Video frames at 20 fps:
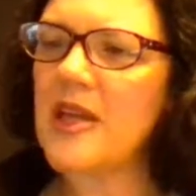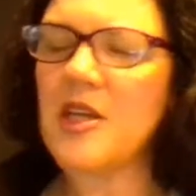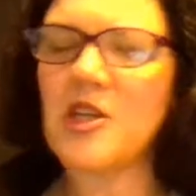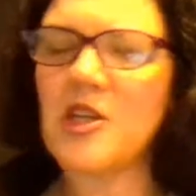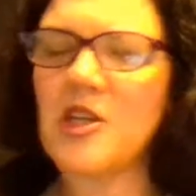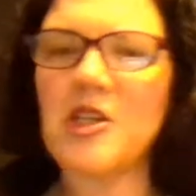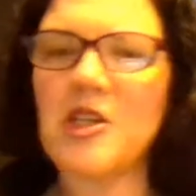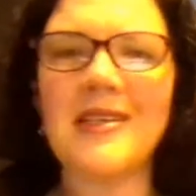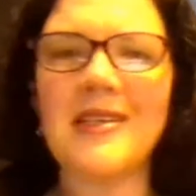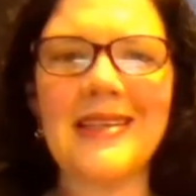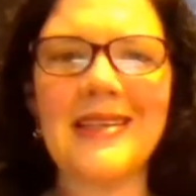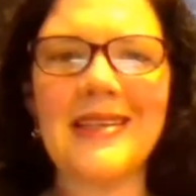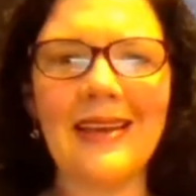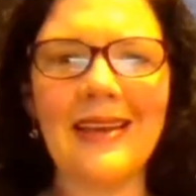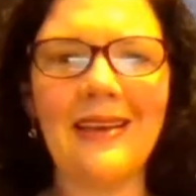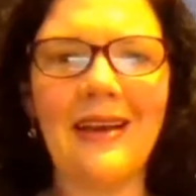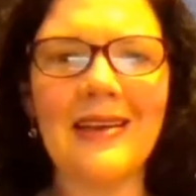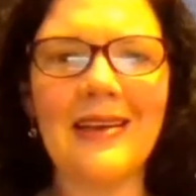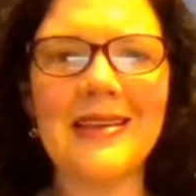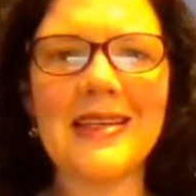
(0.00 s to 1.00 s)
just pay
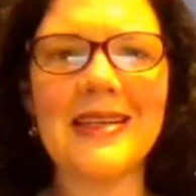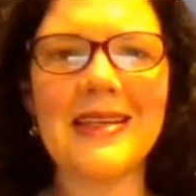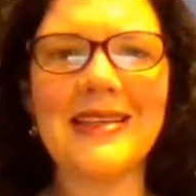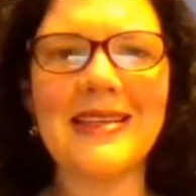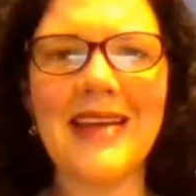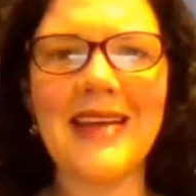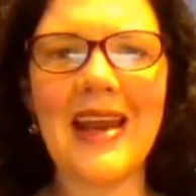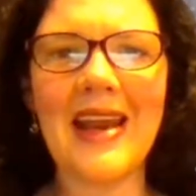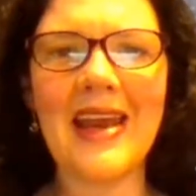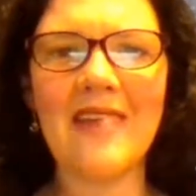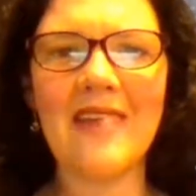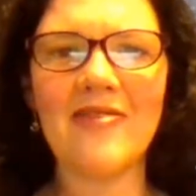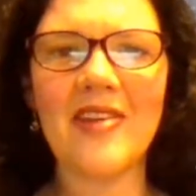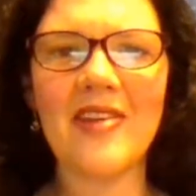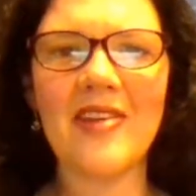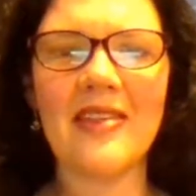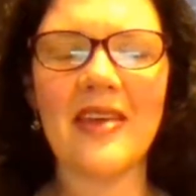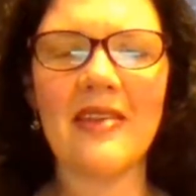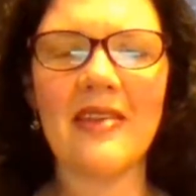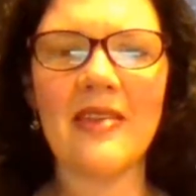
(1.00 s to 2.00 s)
attention to deadlines because
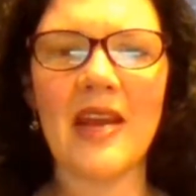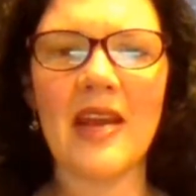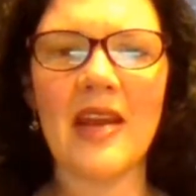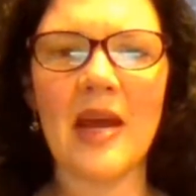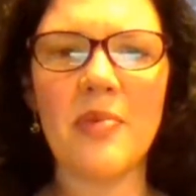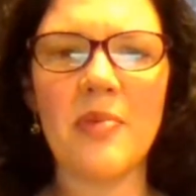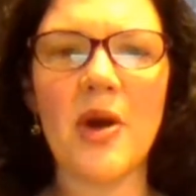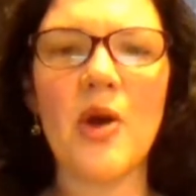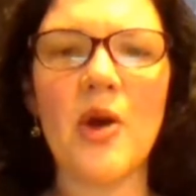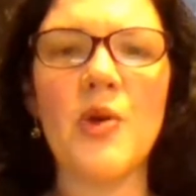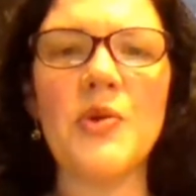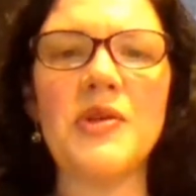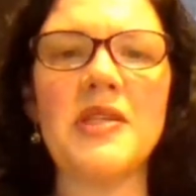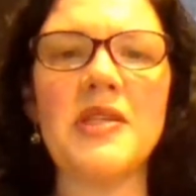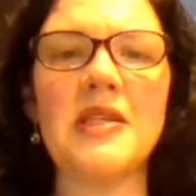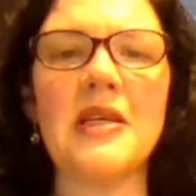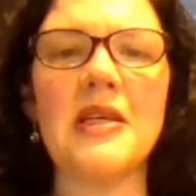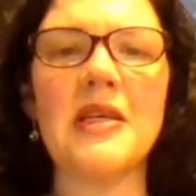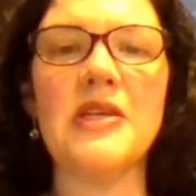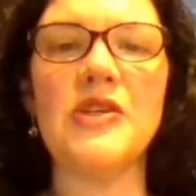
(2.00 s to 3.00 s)
not everything that I
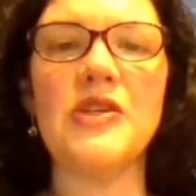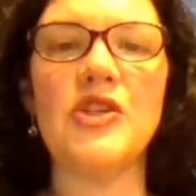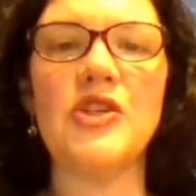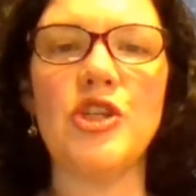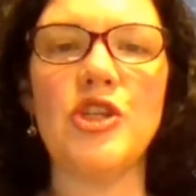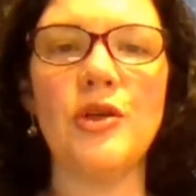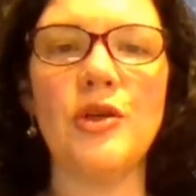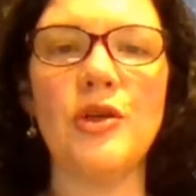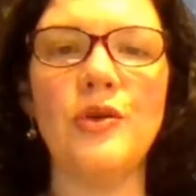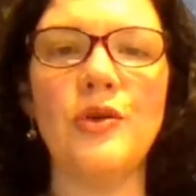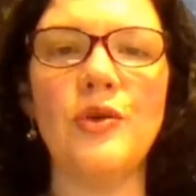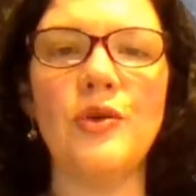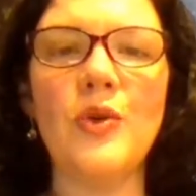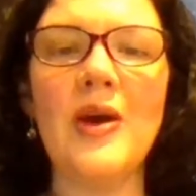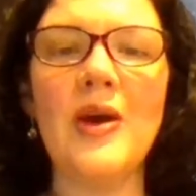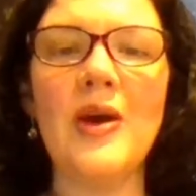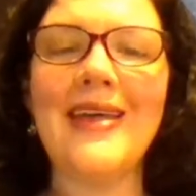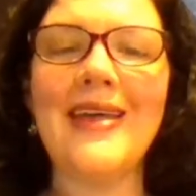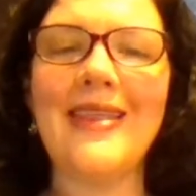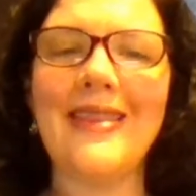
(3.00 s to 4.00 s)
post is
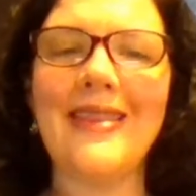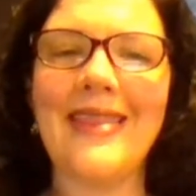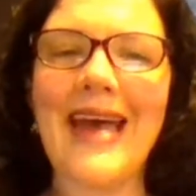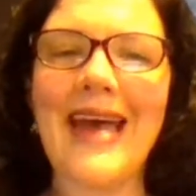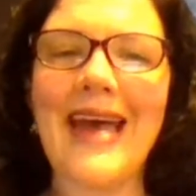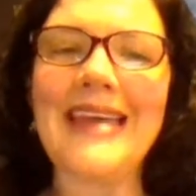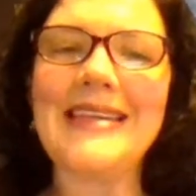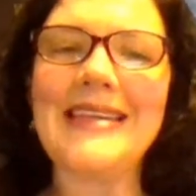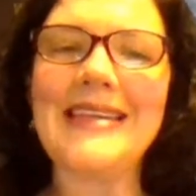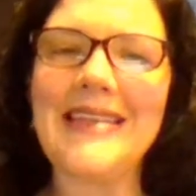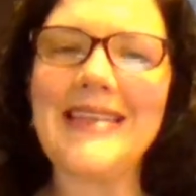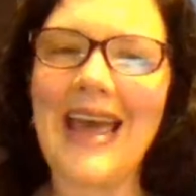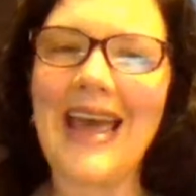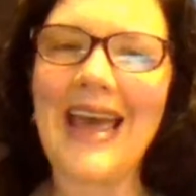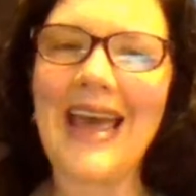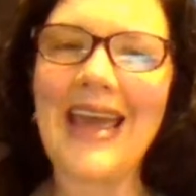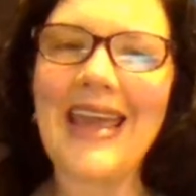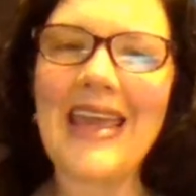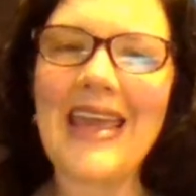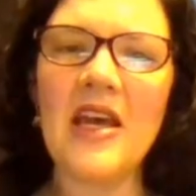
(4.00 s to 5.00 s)
due that
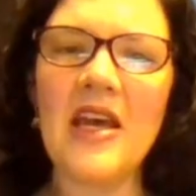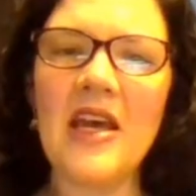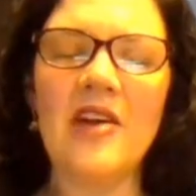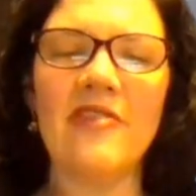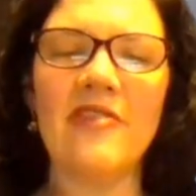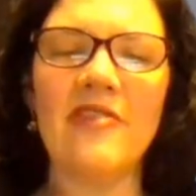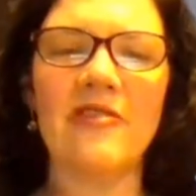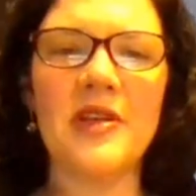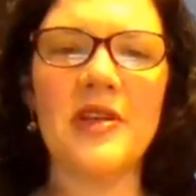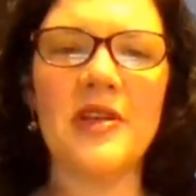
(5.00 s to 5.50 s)
day.